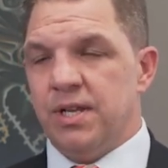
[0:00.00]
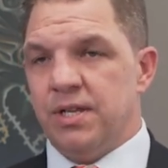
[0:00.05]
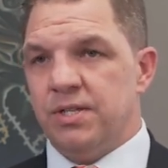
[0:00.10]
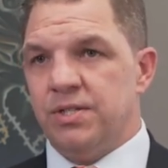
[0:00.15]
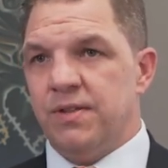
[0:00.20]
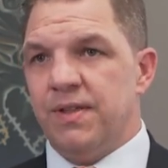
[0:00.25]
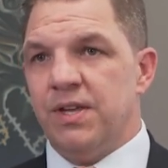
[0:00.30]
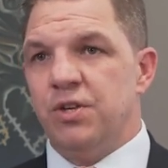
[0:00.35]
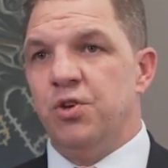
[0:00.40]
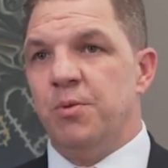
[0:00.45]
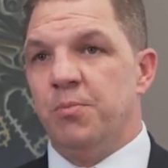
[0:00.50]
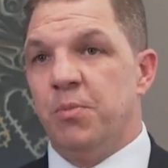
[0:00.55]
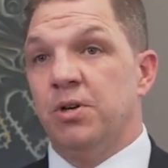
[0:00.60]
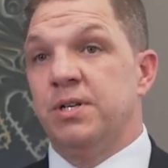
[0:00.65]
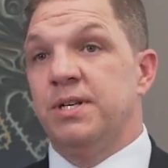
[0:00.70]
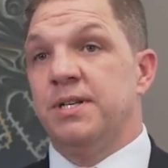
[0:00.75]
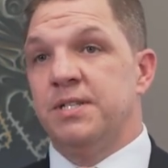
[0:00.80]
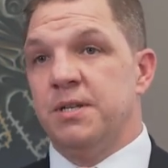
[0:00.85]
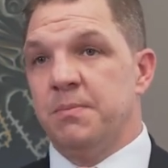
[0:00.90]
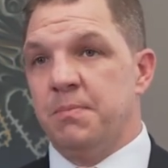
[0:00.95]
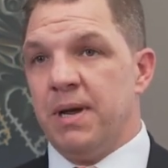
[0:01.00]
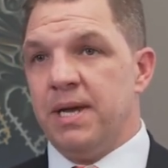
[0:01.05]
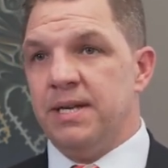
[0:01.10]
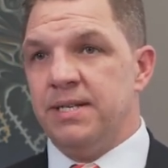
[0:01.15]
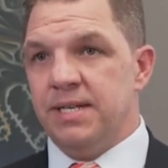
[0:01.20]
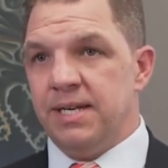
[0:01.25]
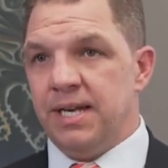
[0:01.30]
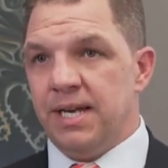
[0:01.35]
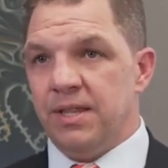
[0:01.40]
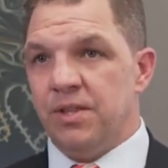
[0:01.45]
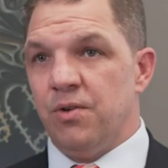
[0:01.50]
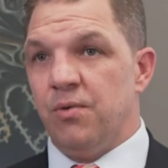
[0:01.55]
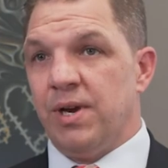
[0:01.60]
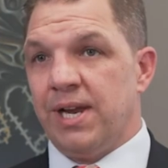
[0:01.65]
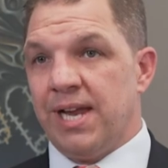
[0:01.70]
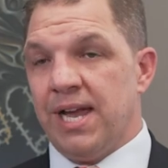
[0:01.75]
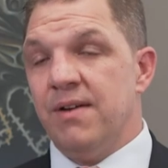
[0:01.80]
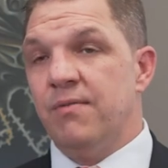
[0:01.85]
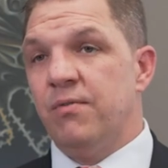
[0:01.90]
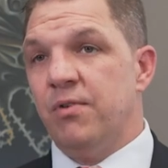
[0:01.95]
so that you're participating in the
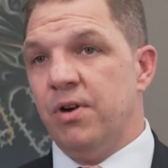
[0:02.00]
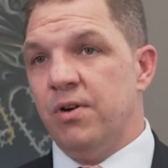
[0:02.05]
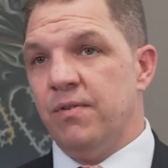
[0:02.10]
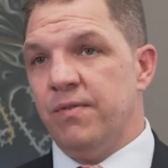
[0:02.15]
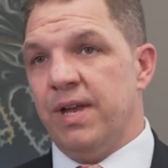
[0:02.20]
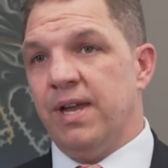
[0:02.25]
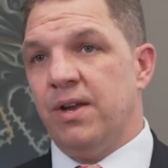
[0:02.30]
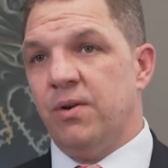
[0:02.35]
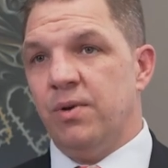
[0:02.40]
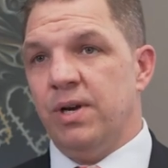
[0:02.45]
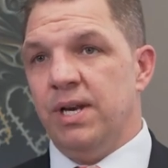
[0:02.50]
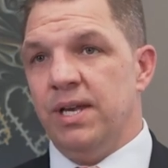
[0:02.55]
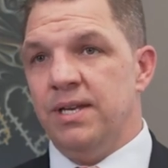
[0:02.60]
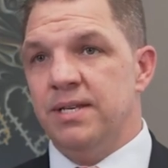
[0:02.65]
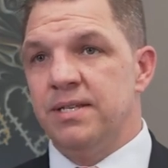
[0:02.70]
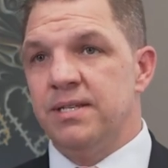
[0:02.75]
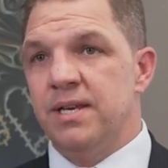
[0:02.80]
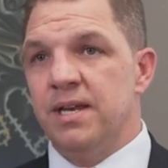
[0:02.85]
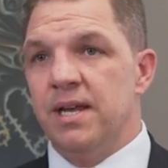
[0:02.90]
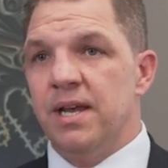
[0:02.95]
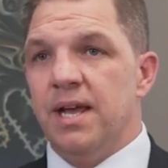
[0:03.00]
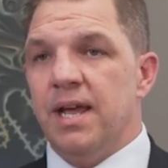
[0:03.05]
recovery of equities